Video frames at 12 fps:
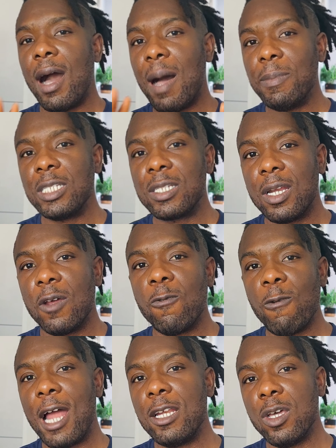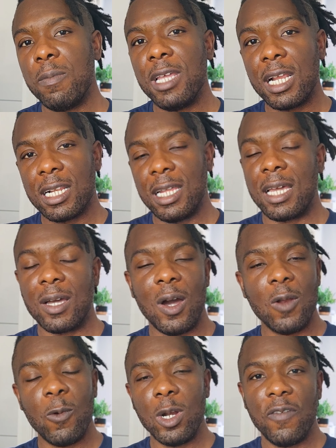I'm just gonna randomly click
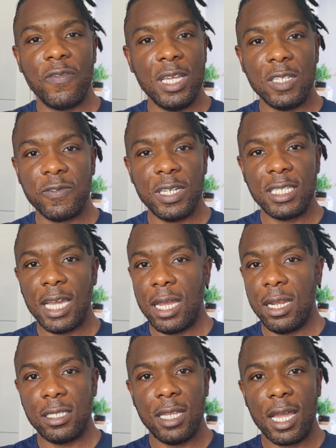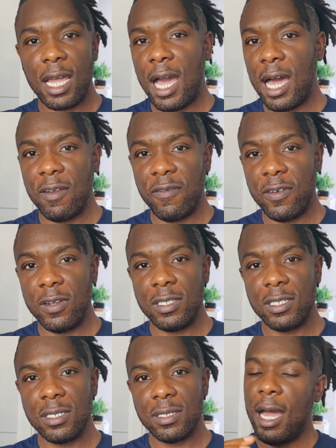on one of these retailers like
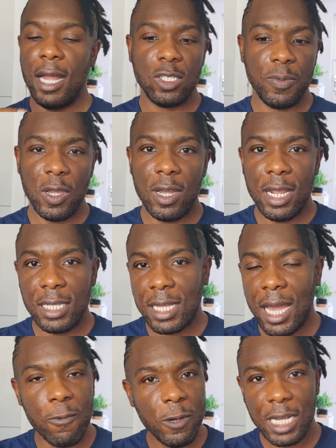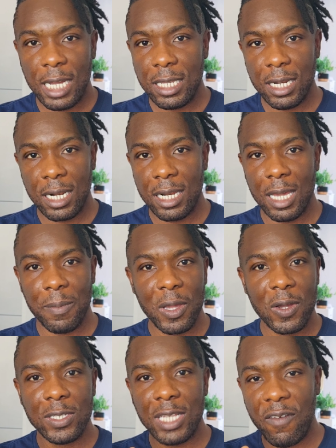Halfords. And to be honest, I I didn't click
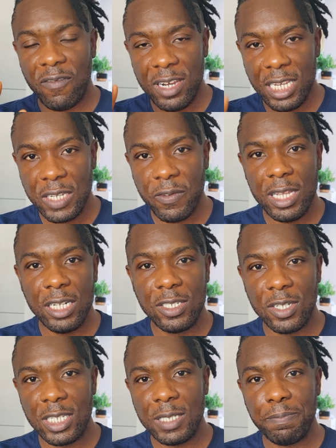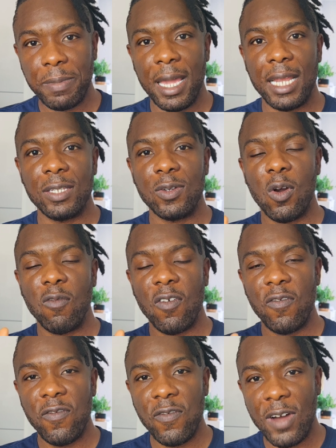because I've literally just spent
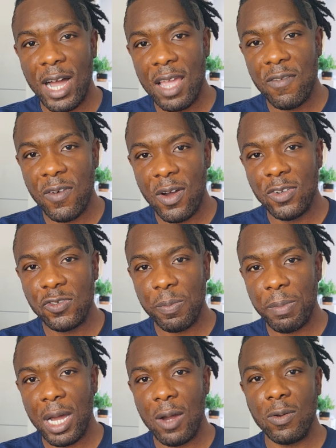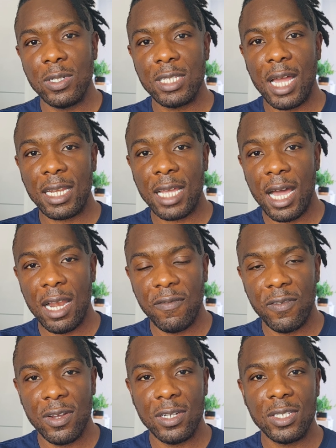over £500 at
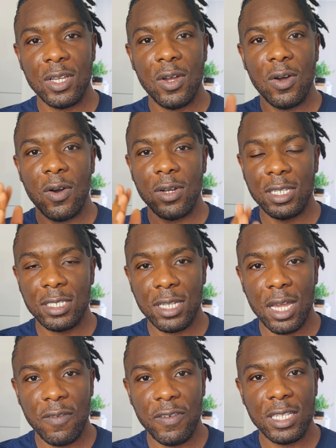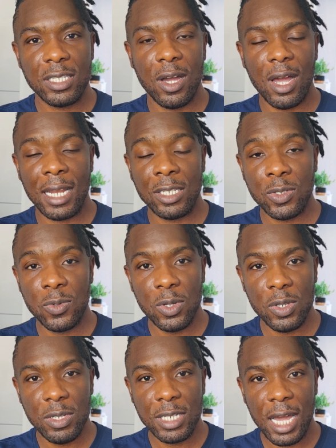Halfords on a service and
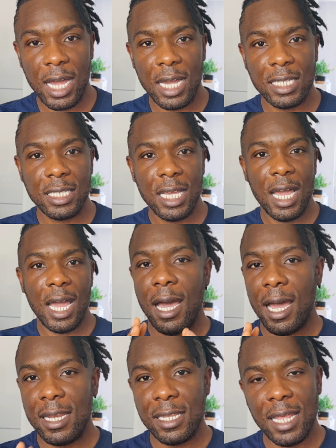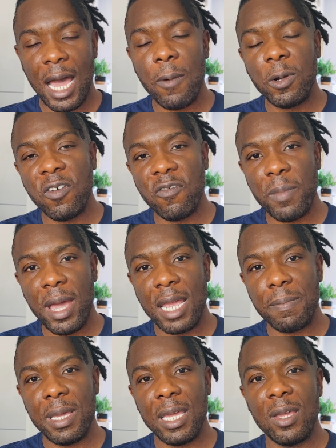2 new tyres. And that would have
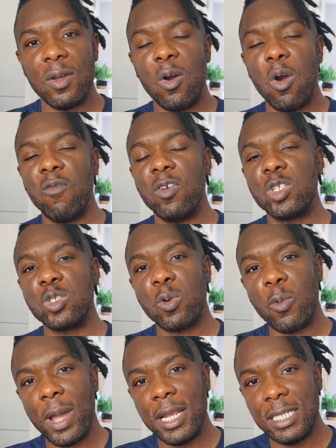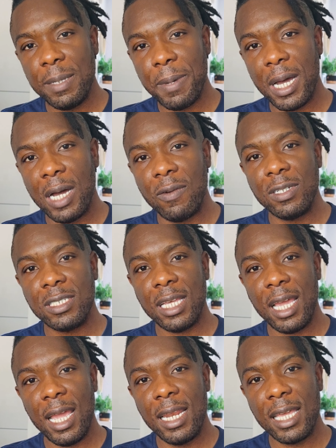made me over £20
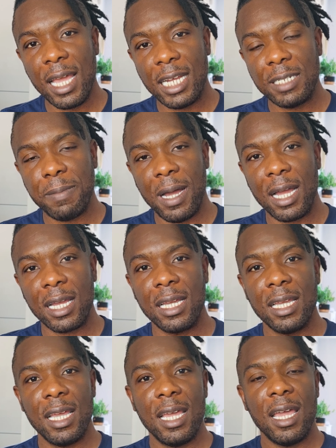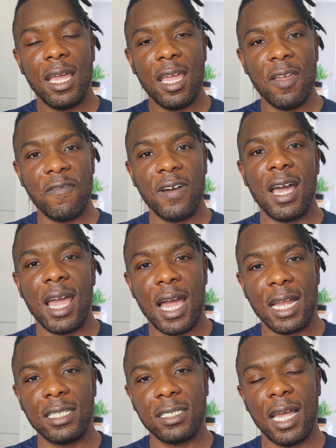in cashback if I
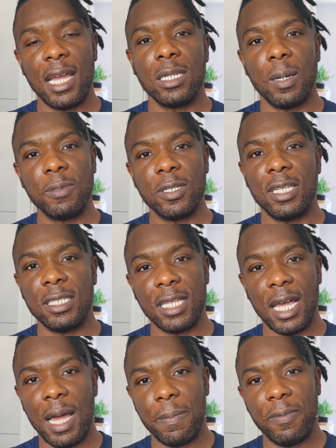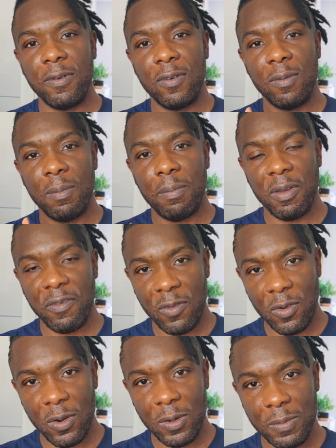had signed up to this app
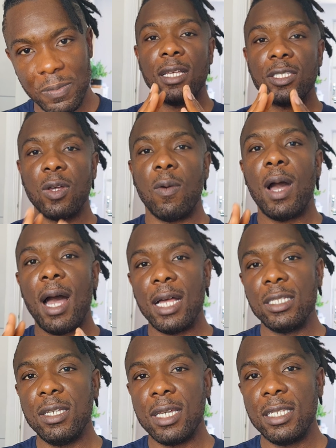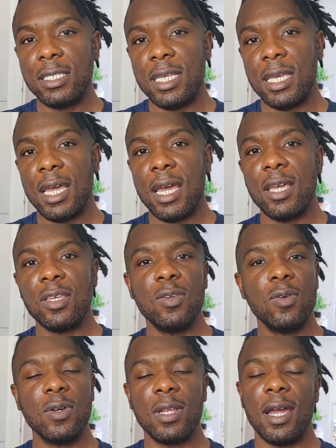before. So as you can see here,
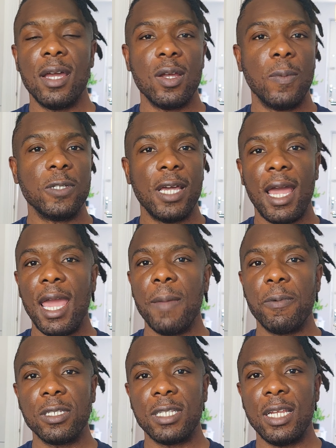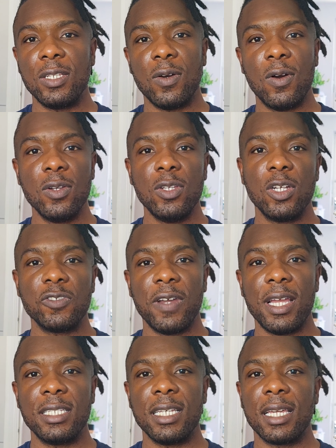you could earn up to 8% on your
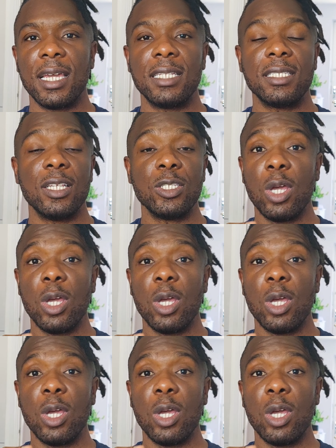train tickets.